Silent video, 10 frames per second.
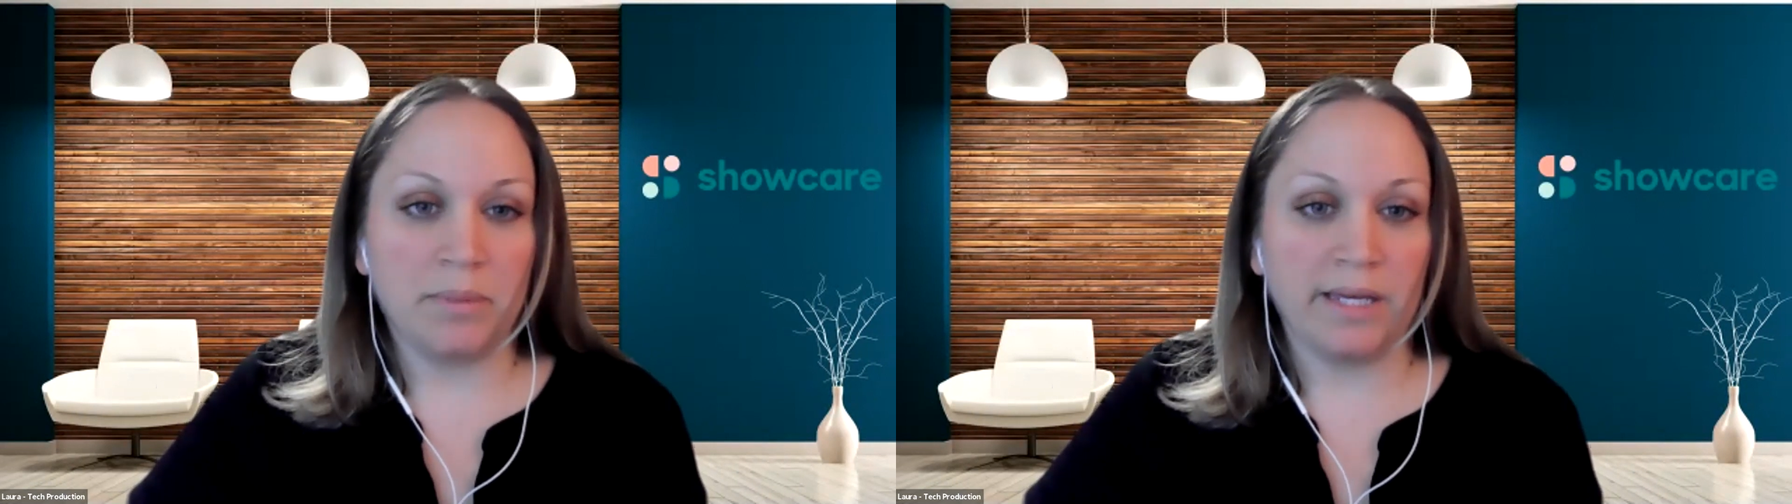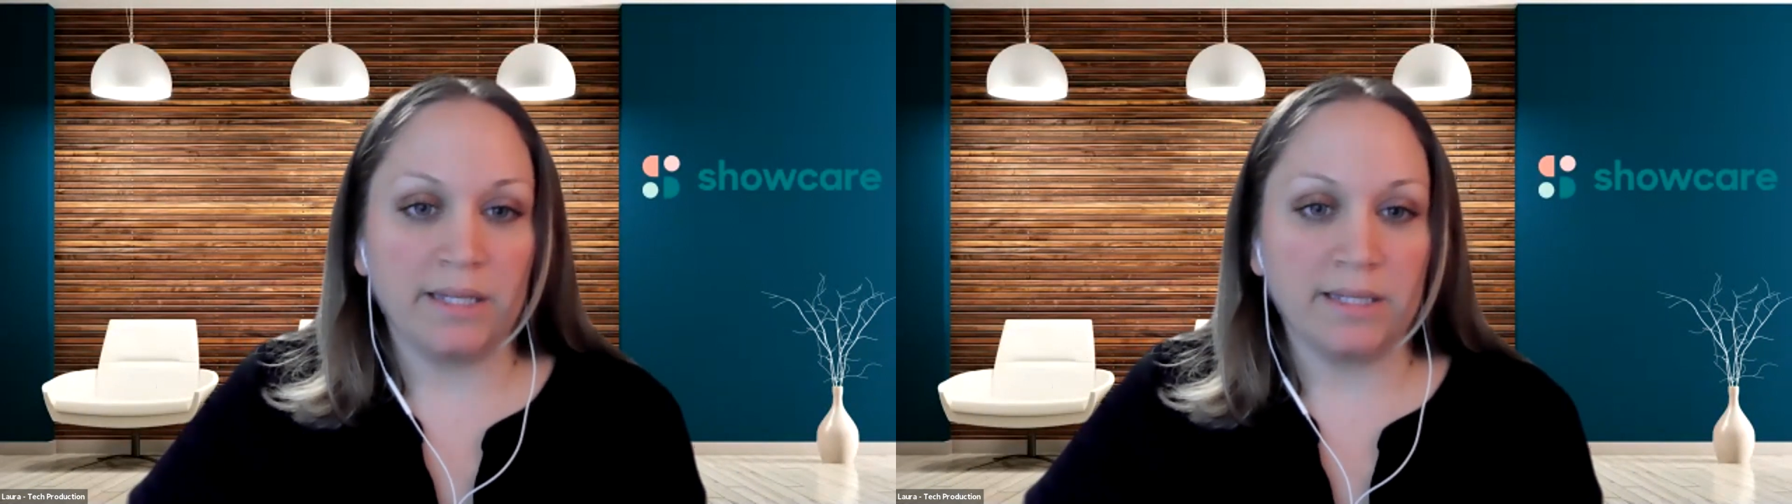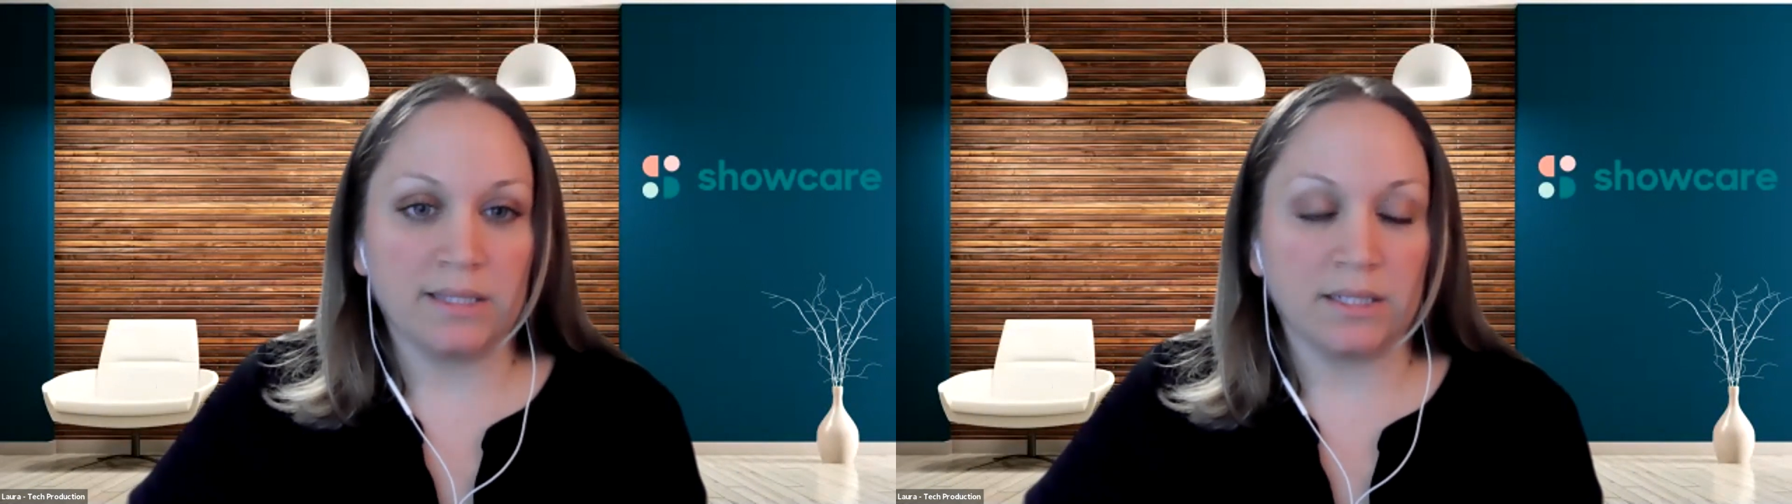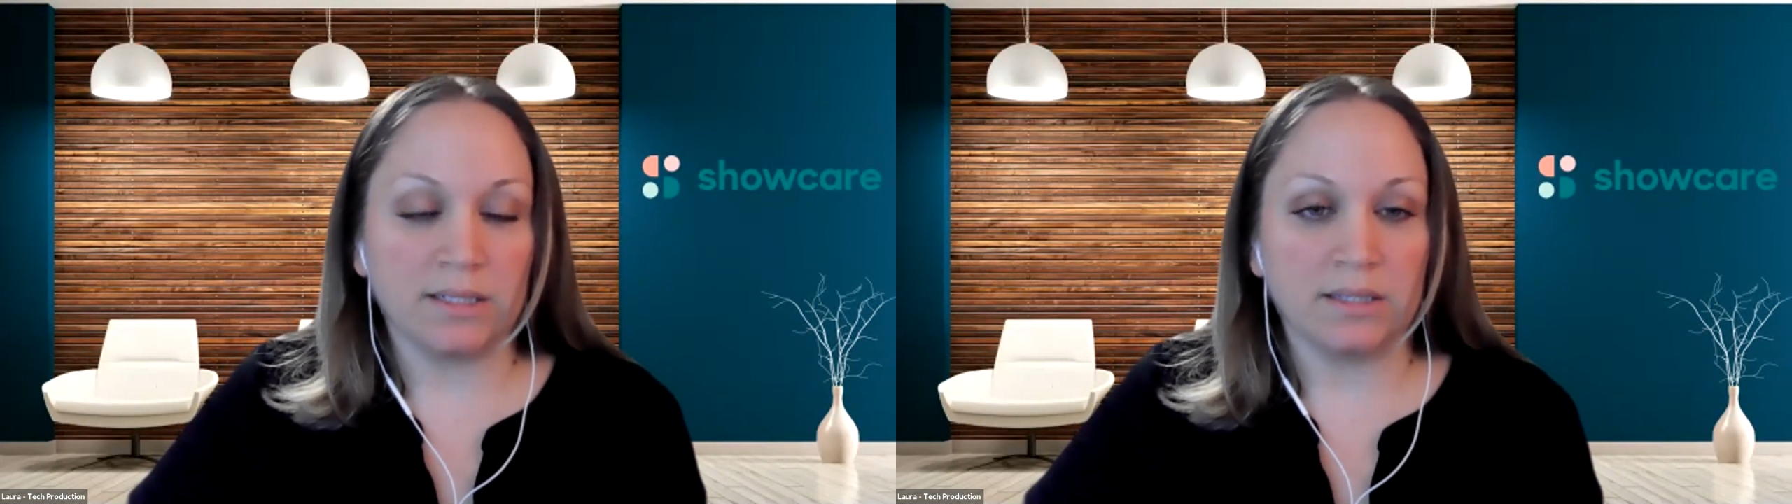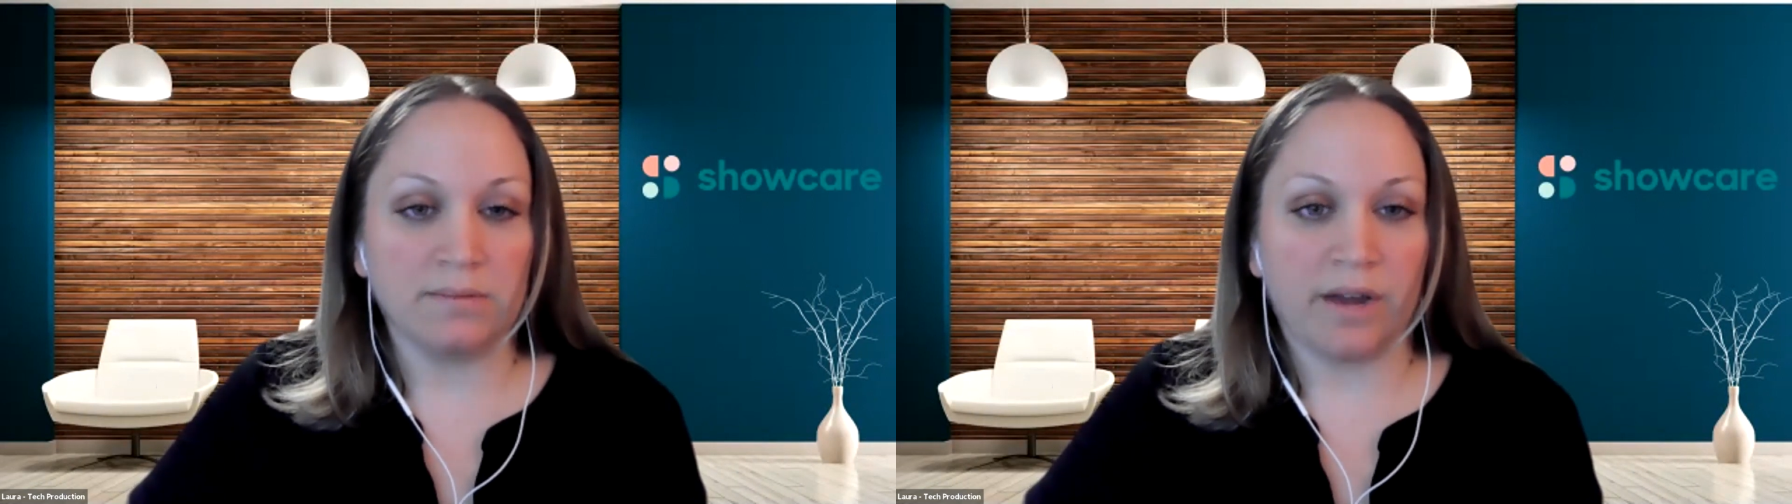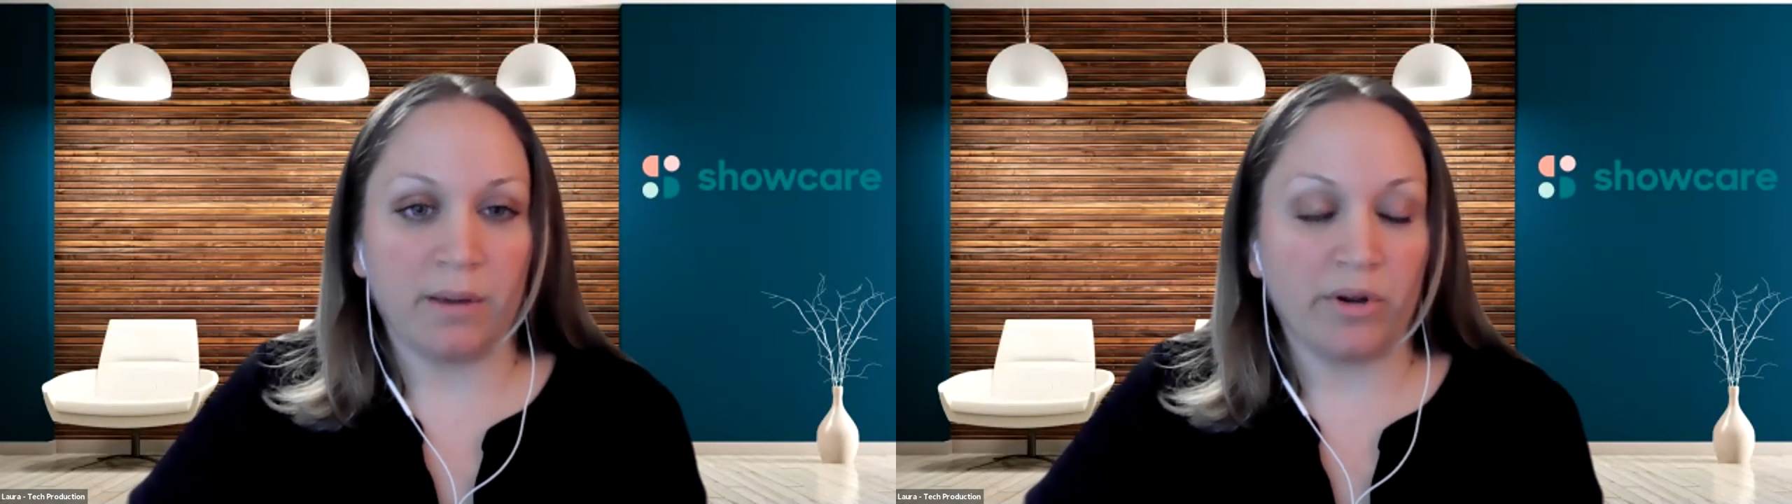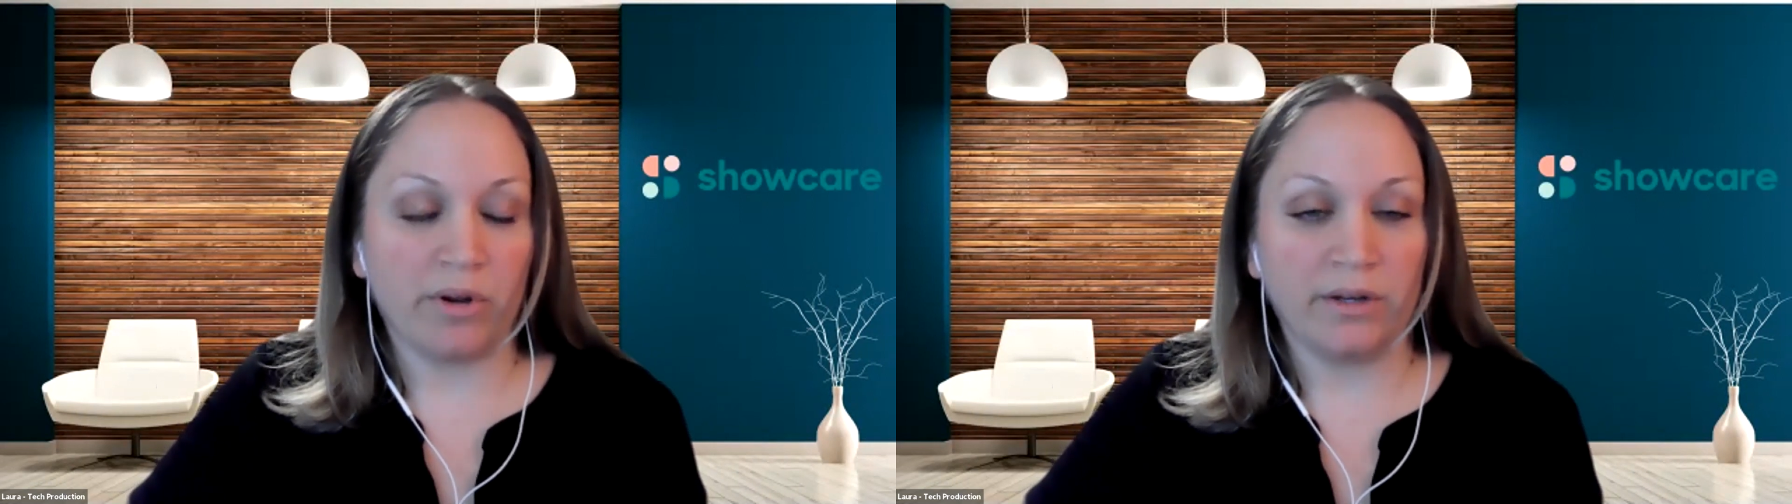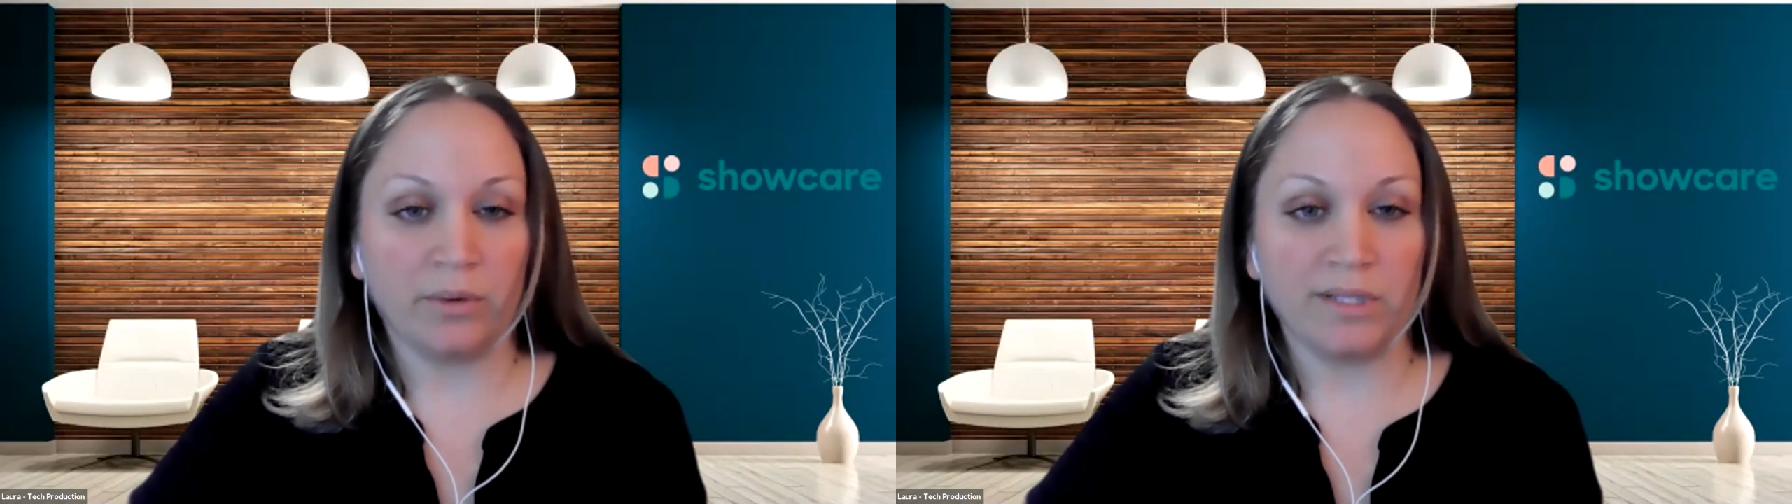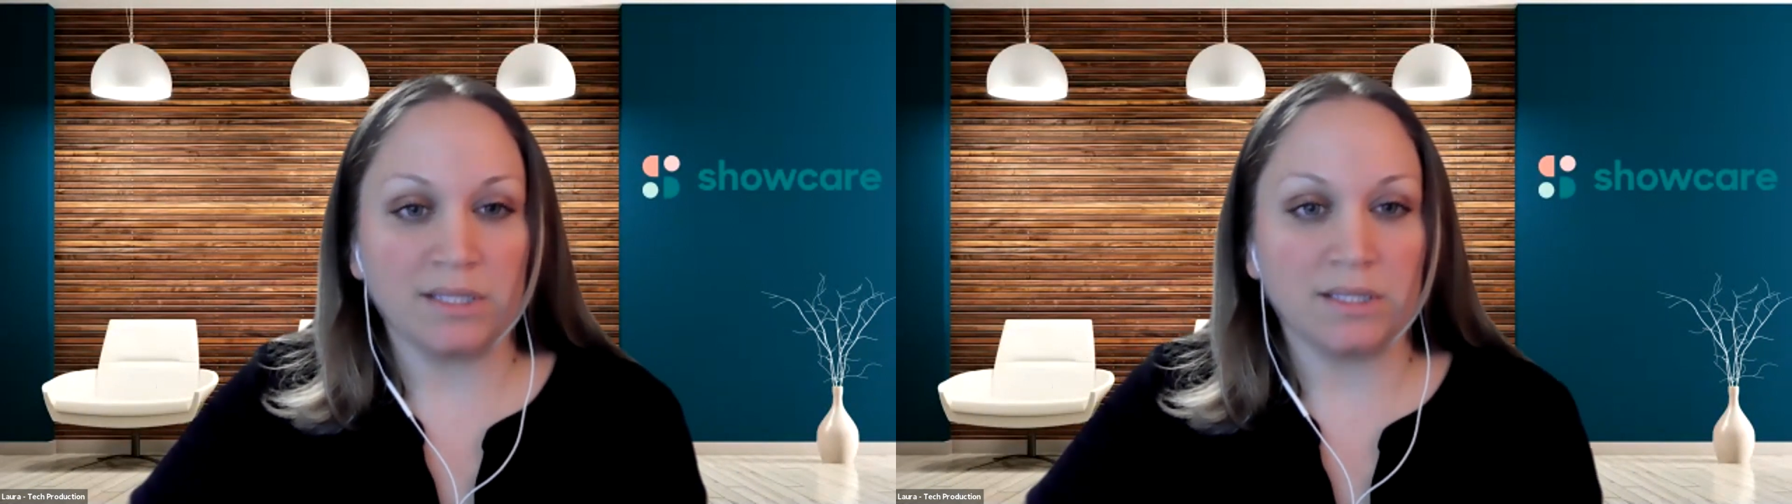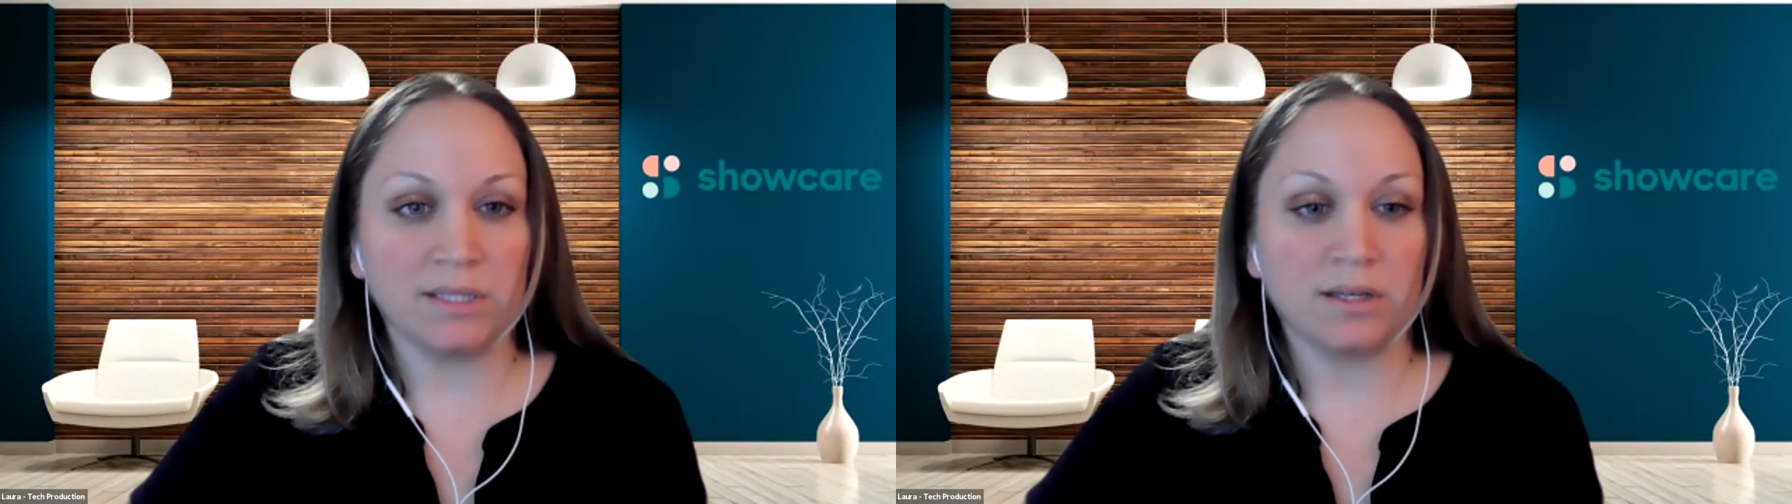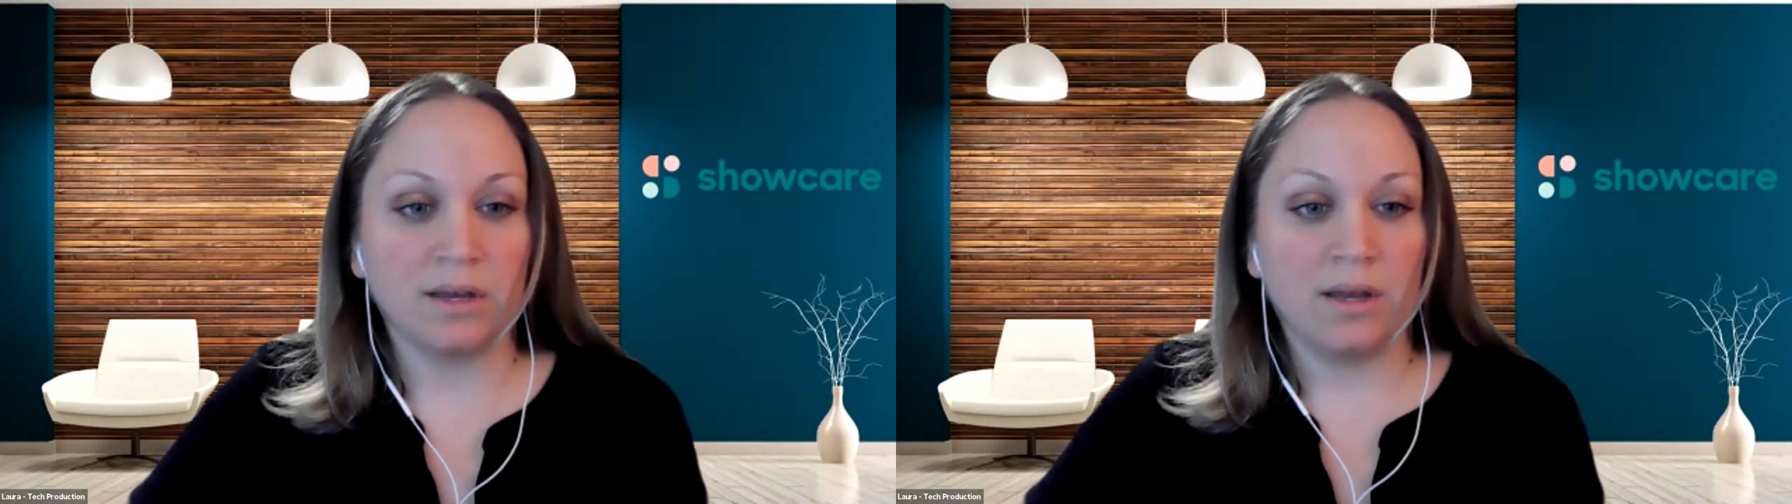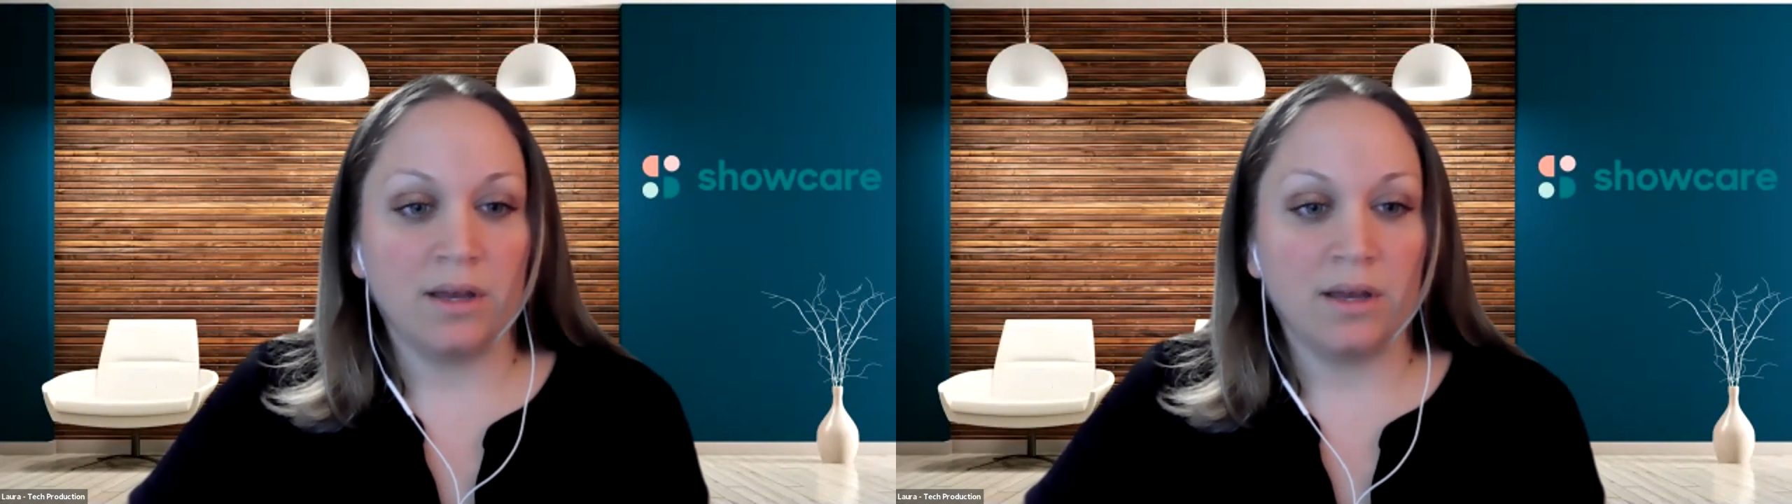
pings and vibrating noises.